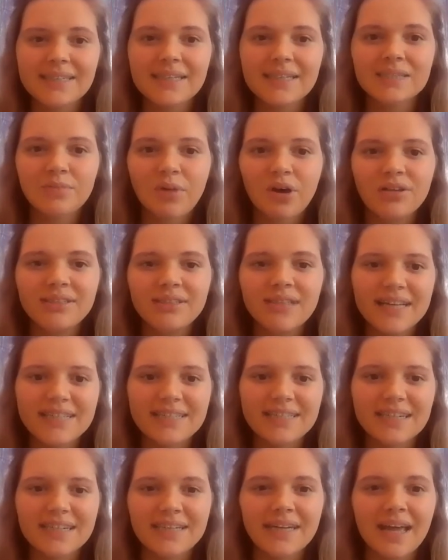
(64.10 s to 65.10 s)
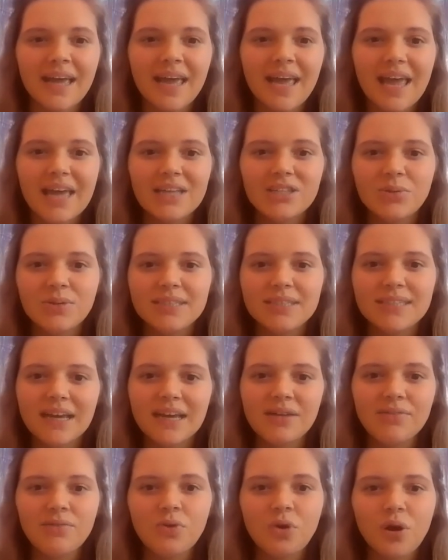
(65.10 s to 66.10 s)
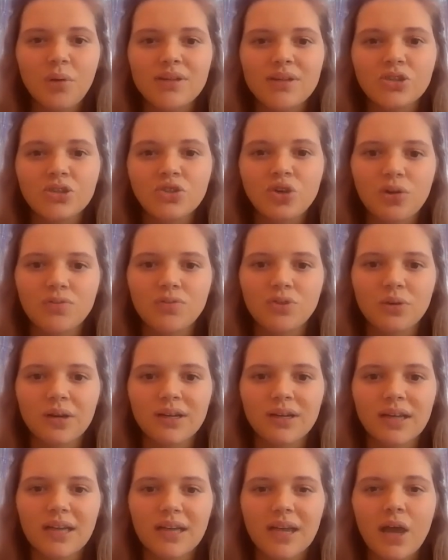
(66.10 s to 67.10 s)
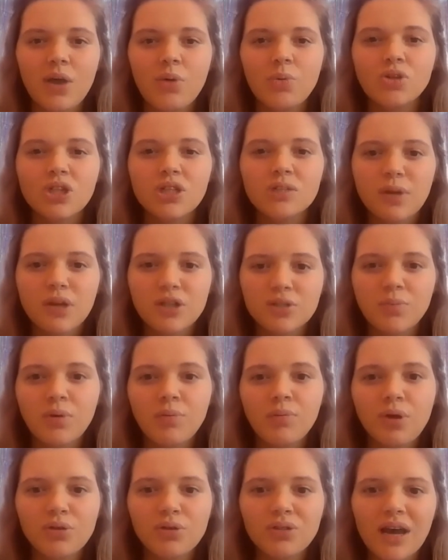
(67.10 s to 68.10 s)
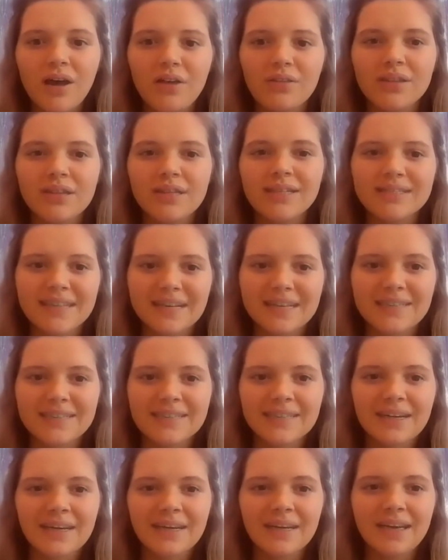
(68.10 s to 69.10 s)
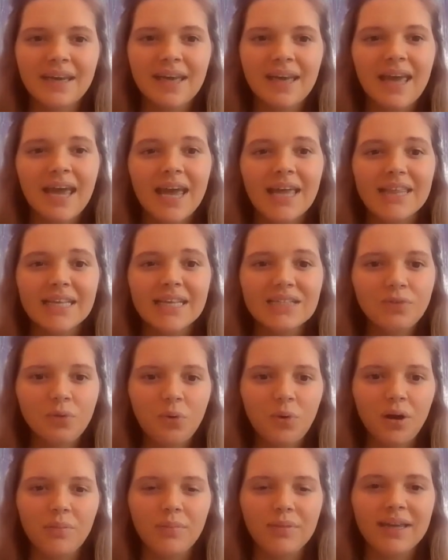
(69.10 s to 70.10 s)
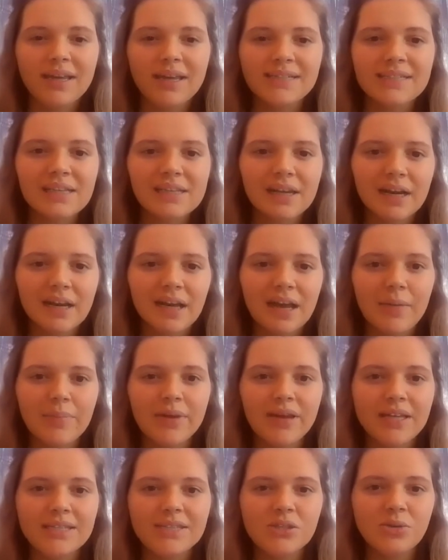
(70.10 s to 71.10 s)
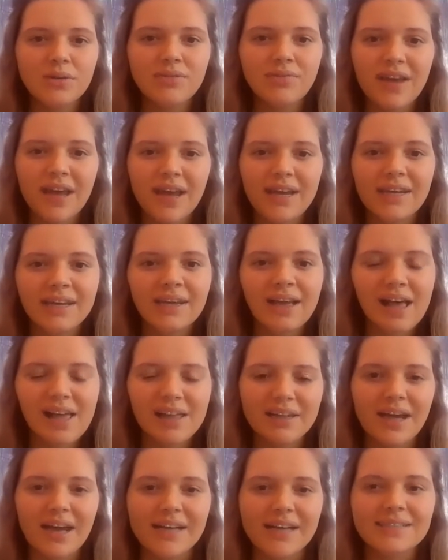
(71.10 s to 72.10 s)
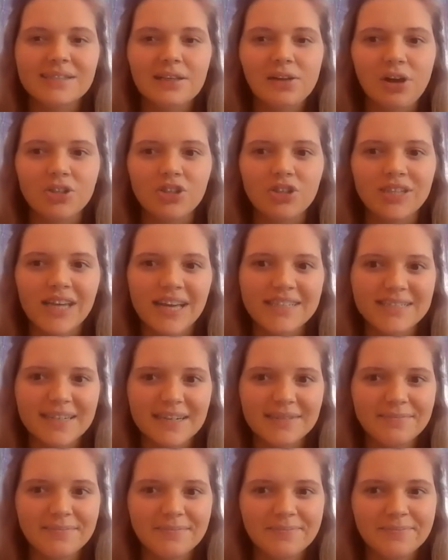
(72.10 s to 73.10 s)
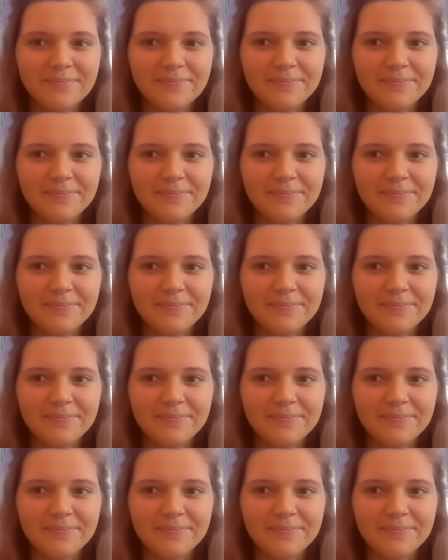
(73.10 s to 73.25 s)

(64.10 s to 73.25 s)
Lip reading: in the small intestine into its second form as a trophozoite, which is much more motile than the cyst. In this form, E. histolytica begins to invade and colonize the large intestine.